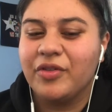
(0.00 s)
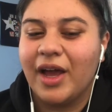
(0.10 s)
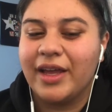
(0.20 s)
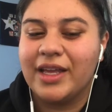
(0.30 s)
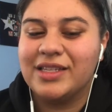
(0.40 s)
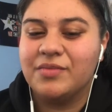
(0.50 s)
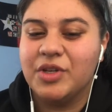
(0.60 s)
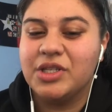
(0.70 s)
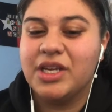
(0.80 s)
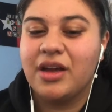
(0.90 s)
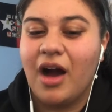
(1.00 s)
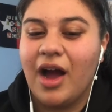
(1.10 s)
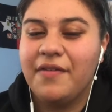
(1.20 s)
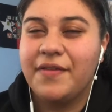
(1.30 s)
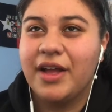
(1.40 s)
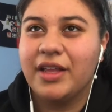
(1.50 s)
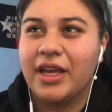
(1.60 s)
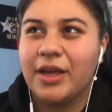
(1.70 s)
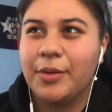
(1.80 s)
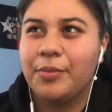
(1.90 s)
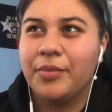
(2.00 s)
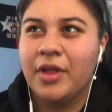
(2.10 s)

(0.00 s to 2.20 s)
like his music. I found him.